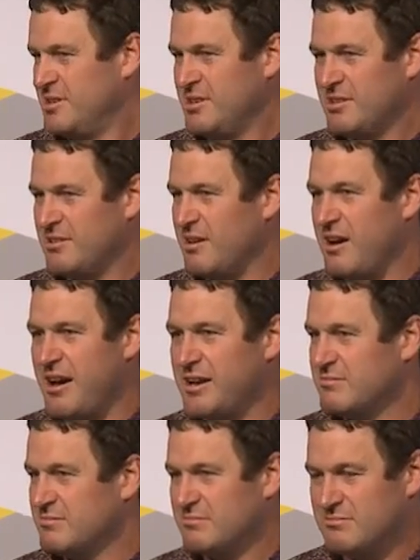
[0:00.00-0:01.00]
right,
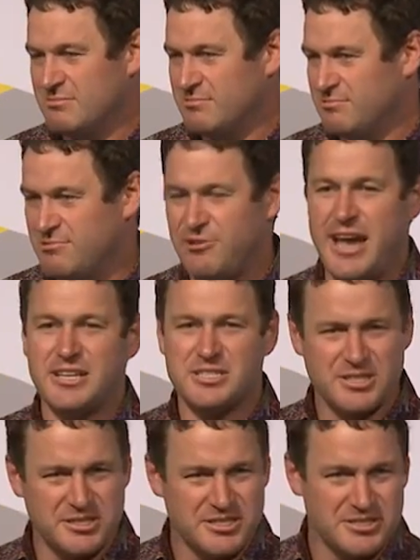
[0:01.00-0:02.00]

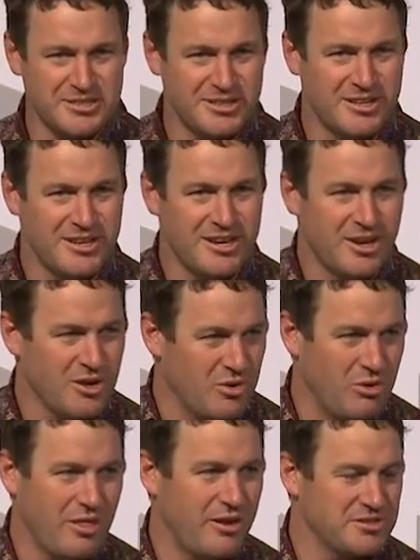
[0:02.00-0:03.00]
tractors, all
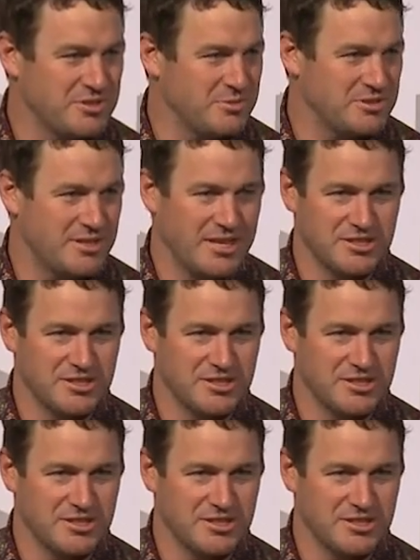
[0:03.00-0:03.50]
of those sorts of things.